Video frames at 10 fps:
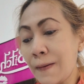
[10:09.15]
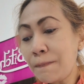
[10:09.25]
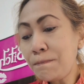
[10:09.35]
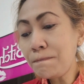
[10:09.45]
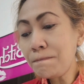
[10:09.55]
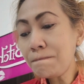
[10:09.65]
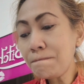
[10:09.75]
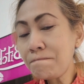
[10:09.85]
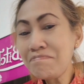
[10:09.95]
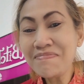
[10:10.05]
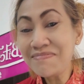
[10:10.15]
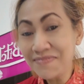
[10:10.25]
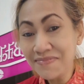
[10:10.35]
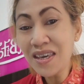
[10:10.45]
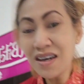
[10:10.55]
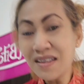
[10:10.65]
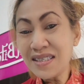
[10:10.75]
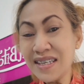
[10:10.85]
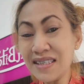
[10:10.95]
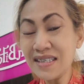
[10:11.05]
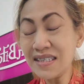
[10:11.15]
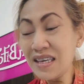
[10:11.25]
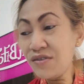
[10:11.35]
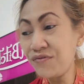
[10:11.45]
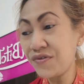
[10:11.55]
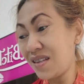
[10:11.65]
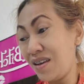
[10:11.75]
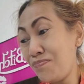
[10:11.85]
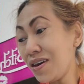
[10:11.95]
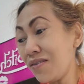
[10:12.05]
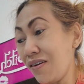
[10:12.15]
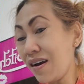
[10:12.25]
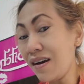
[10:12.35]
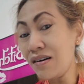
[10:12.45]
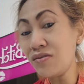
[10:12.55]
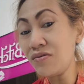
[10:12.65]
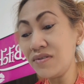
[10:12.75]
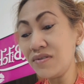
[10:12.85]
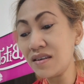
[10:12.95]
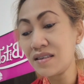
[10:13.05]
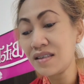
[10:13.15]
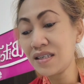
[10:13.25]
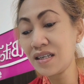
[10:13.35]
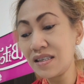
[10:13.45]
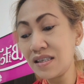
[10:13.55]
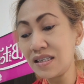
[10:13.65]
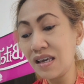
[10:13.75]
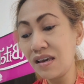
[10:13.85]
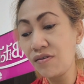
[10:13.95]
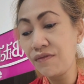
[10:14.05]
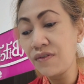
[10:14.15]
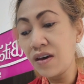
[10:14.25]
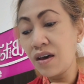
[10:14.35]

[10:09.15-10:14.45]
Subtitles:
the tendency of sleeping around, the tendency of,